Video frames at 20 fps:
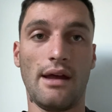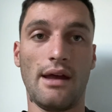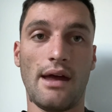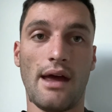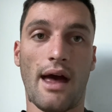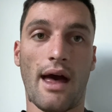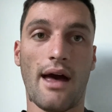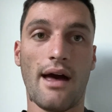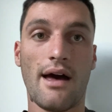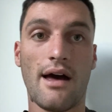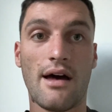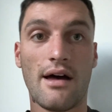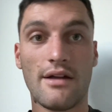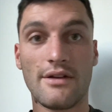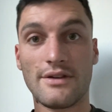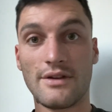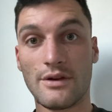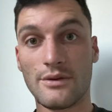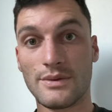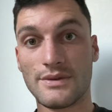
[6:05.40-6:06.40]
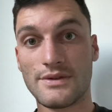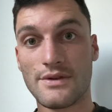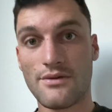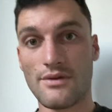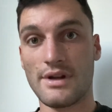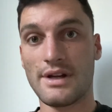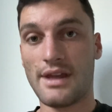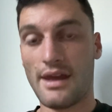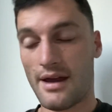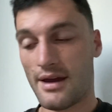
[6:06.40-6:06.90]
It was
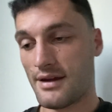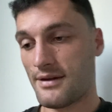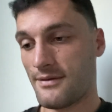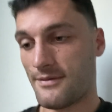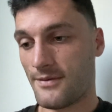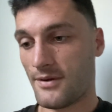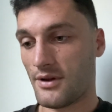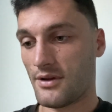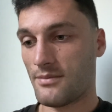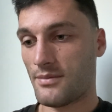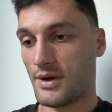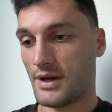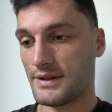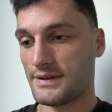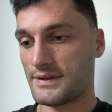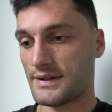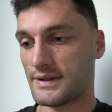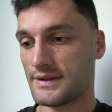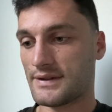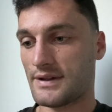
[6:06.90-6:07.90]
3k followed by 6